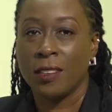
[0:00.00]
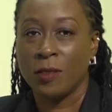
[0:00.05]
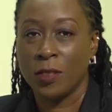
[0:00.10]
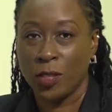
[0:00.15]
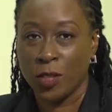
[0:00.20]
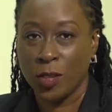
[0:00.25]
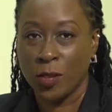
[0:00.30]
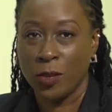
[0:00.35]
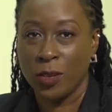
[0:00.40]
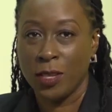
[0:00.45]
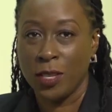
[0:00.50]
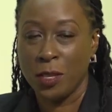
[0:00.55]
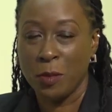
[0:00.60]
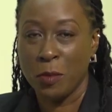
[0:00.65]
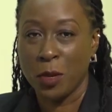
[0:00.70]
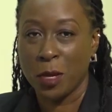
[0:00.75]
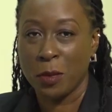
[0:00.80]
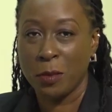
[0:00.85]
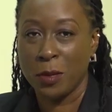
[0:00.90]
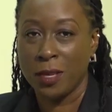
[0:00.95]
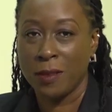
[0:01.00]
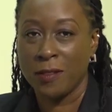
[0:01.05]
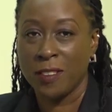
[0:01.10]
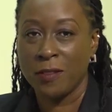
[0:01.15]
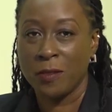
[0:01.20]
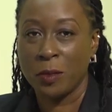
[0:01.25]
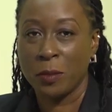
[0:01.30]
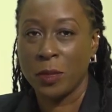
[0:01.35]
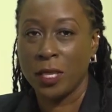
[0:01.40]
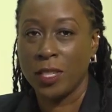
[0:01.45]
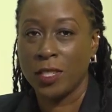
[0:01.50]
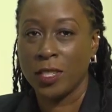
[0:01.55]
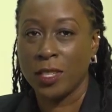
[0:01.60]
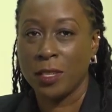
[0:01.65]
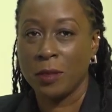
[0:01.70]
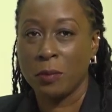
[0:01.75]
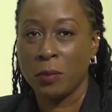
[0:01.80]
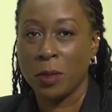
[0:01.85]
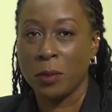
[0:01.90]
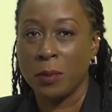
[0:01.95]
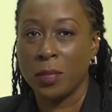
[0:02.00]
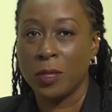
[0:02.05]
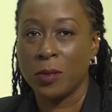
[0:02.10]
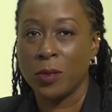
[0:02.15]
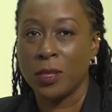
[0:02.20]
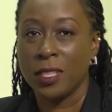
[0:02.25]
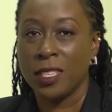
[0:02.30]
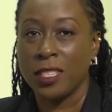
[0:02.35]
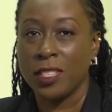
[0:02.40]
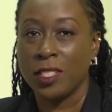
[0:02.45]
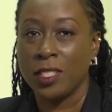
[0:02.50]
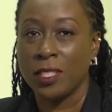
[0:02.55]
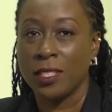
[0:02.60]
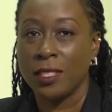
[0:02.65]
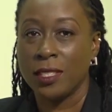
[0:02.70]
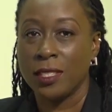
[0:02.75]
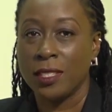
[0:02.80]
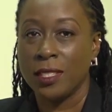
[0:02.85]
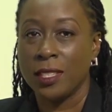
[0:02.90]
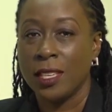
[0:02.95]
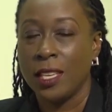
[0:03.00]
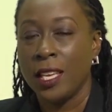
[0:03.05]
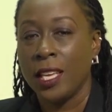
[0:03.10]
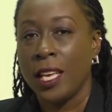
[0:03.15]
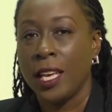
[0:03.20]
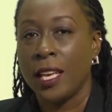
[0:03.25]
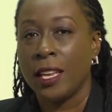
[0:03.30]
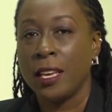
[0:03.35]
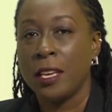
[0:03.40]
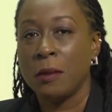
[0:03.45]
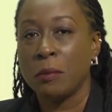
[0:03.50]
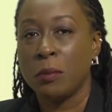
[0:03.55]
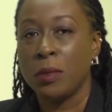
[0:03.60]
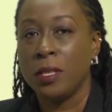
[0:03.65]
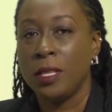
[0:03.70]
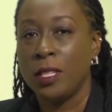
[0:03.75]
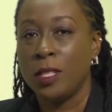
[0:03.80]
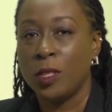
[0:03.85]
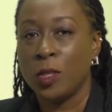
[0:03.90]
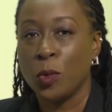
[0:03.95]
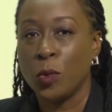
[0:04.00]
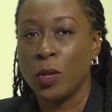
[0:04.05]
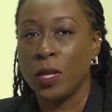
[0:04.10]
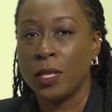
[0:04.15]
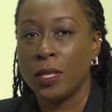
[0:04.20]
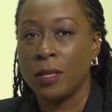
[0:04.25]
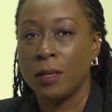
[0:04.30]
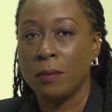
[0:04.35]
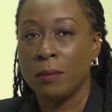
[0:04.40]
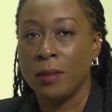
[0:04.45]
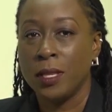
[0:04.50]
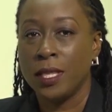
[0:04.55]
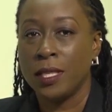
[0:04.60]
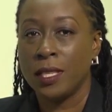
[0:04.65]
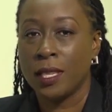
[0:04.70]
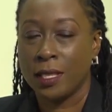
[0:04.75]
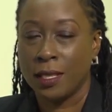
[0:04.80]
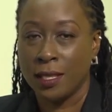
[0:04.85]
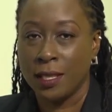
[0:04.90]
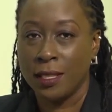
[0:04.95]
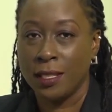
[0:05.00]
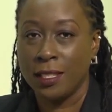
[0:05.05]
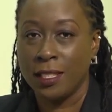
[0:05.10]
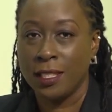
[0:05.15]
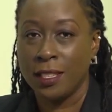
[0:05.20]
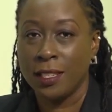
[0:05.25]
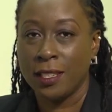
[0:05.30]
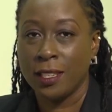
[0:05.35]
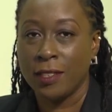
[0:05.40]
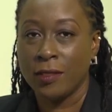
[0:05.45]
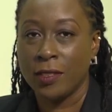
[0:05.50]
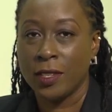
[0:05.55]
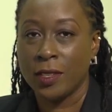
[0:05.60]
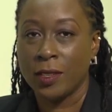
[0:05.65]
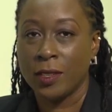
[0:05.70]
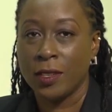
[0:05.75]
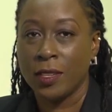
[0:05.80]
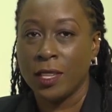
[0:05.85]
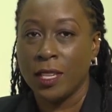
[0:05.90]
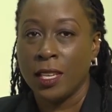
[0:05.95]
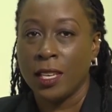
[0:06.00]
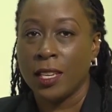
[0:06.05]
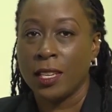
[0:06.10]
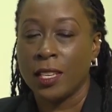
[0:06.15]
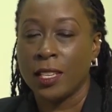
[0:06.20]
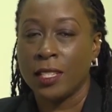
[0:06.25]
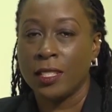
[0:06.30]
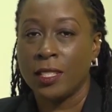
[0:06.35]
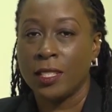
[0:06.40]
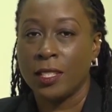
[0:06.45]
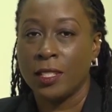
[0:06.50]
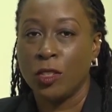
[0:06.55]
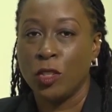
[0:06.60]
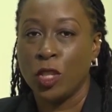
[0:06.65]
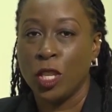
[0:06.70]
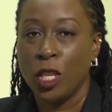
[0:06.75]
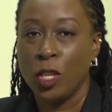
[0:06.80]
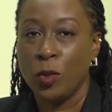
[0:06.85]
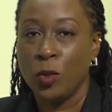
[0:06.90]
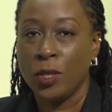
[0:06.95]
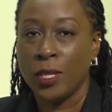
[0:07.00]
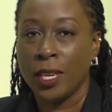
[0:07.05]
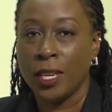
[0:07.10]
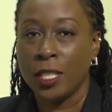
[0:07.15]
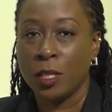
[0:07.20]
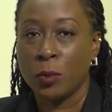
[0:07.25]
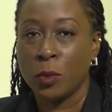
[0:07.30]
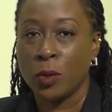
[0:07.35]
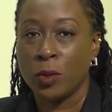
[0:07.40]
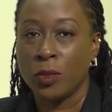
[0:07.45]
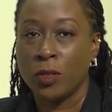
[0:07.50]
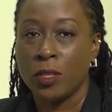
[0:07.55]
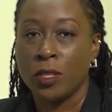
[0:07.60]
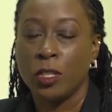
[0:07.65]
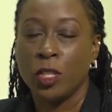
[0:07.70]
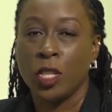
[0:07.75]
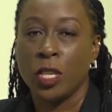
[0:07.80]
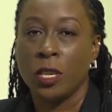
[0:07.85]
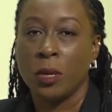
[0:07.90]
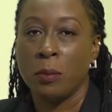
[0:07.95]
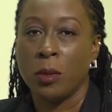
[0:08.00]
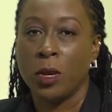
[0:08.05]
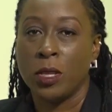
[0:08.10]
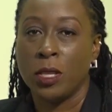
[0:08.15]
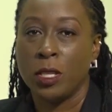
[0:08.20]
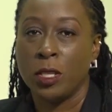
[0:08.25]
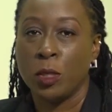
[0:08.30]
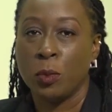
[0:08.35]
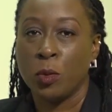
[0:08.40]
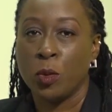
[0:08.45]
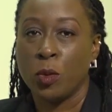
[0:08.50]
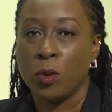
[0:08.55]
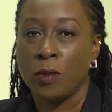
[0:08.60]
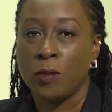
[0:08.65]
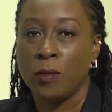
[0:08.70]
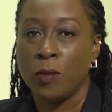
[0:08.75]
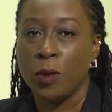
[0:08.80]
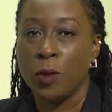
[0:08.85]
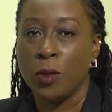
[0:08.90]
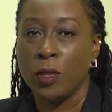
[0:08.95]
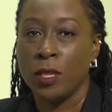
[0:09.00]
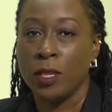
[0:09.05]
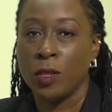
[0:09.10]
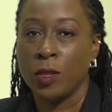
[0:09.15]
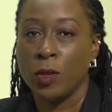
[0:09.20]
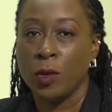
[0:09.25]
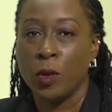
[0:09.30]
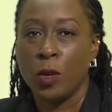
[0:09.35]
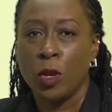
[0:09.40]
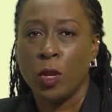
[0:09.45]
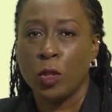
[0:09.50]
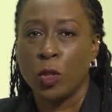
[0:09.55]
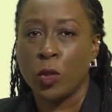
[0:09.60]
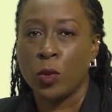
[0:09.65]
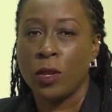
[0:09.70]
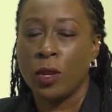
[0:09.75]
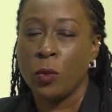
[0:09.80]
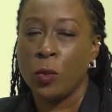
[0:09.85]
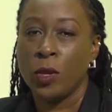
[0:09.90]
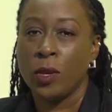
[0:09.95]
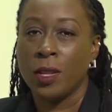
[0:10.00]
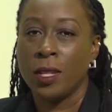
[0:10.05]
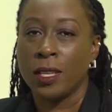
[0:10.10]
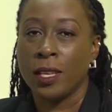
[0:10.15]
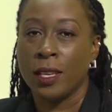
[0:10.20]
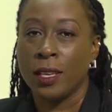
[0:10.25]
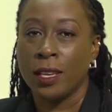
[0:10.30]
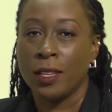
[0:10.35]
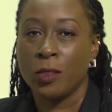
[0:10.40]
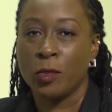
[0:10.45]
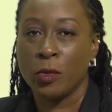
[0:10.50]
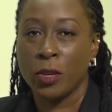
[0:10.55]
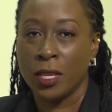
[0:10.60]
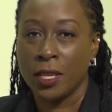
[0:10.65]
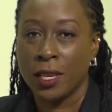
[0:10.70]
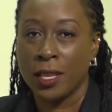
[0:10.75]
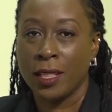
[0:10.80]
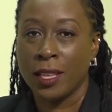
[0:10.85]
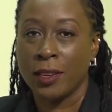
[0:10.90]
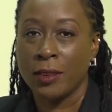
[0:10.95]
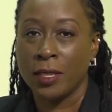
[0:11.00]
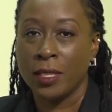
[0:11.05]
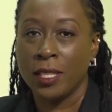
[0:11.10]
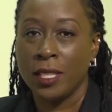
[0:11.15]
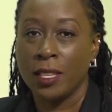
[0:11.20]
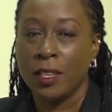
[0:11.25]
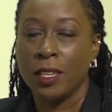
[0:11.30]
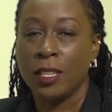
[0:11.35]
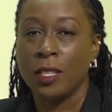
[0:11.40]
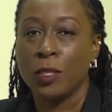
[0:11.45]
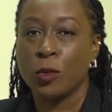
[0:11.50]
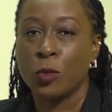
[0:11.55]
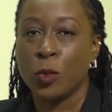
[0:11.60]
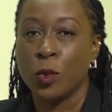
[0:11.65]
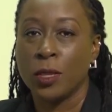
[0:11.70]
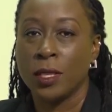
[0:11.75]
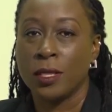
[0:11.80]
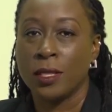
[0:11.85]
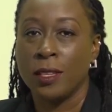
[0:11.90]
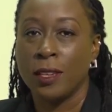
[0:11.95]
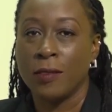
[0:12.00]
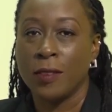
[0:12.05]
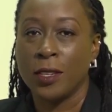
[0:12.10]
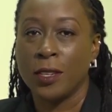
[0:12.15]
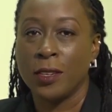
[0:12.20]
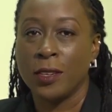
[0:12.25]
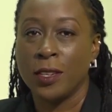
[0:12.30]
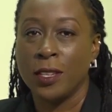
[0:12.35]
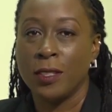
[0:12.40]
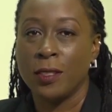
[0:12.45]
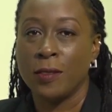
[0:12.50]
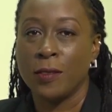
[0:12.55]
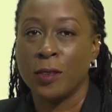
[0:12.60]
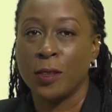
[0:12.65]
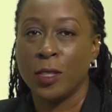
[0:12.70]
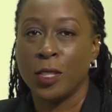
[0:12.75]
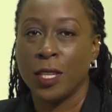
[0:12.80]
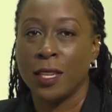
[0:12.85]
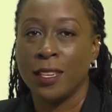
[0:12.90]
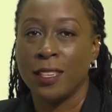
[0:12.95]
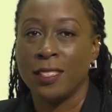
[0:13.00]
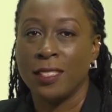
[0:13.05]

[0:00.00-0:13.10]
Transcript: Officer in the Department of Information and Public Relations, and I am pleased to welcome His Excellency the Governor, Augustus J.U. Jaspert, to share about his portfolio so that we all can get greater clarity on his role as Governor in the Virgin